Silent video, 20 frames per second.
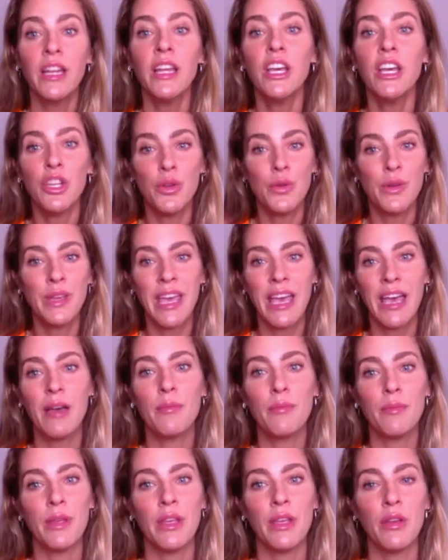you
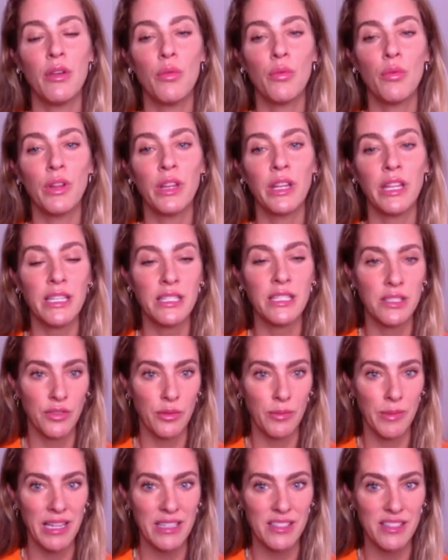can't be released from
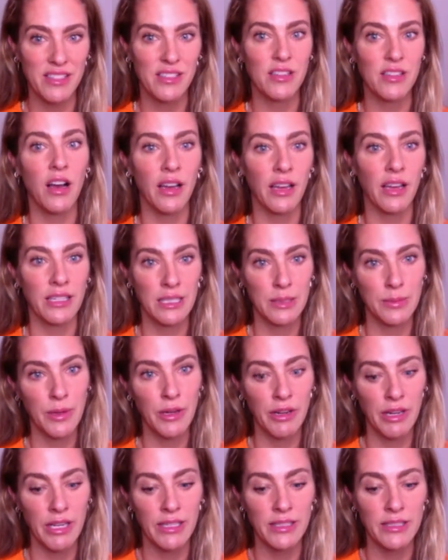that stuck
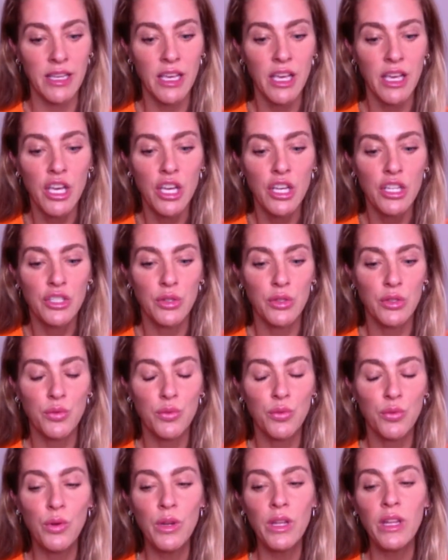experience. So it's
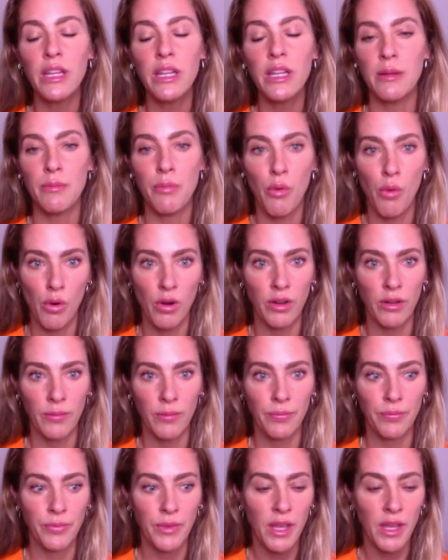really
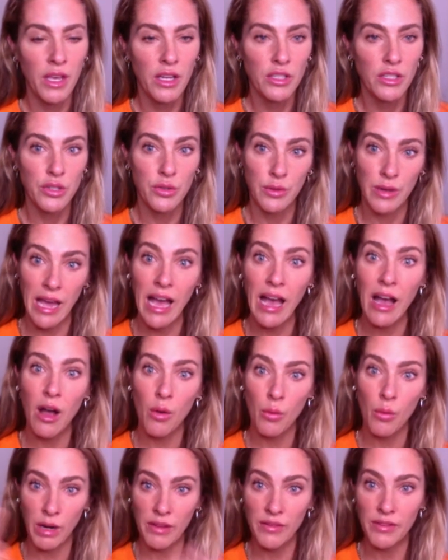important to now,
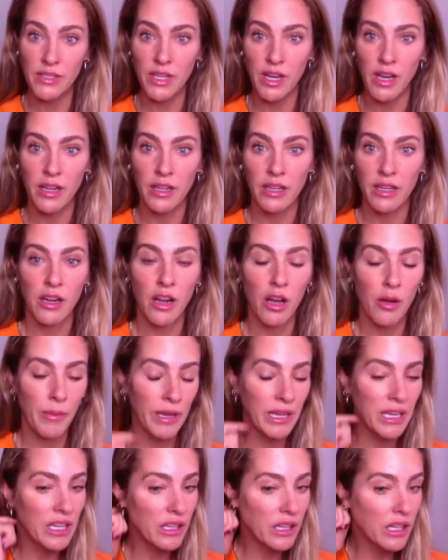what I've done in all my
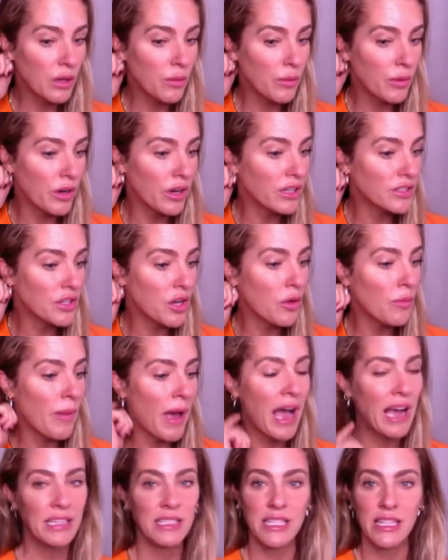healing work is go
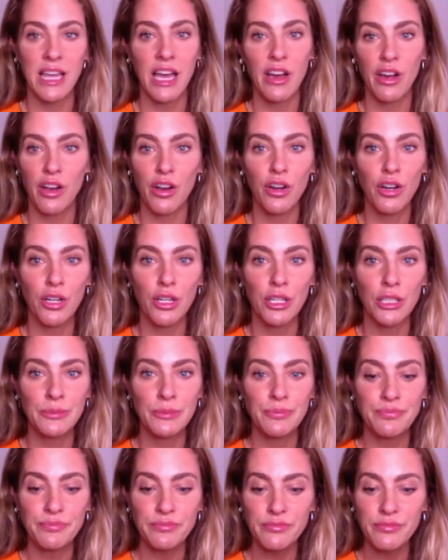back to that
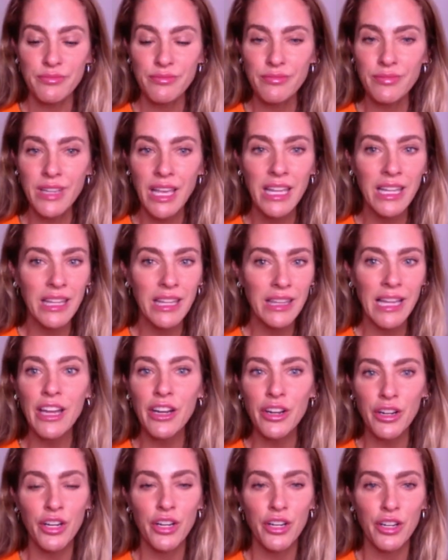girl and
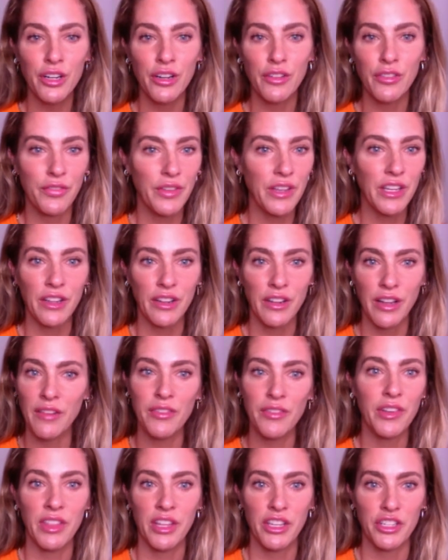let her feel
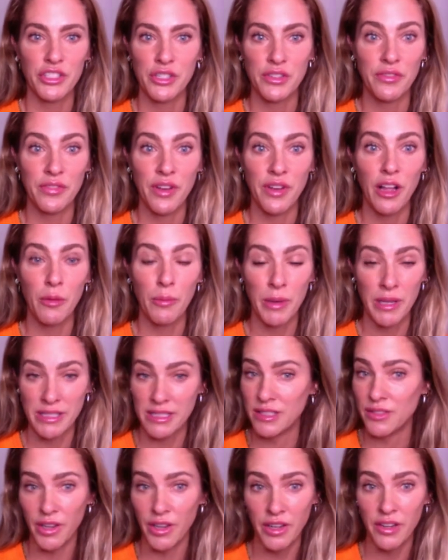everything she felt, because
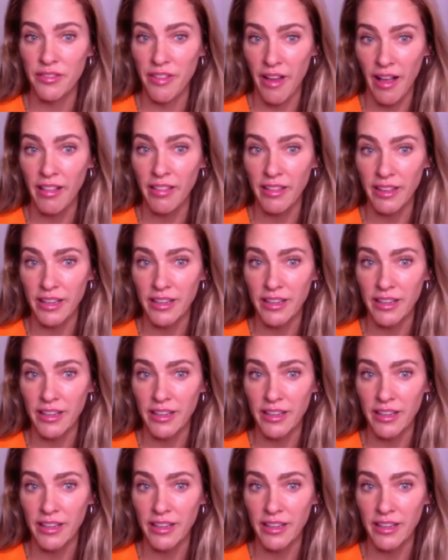it's very valid.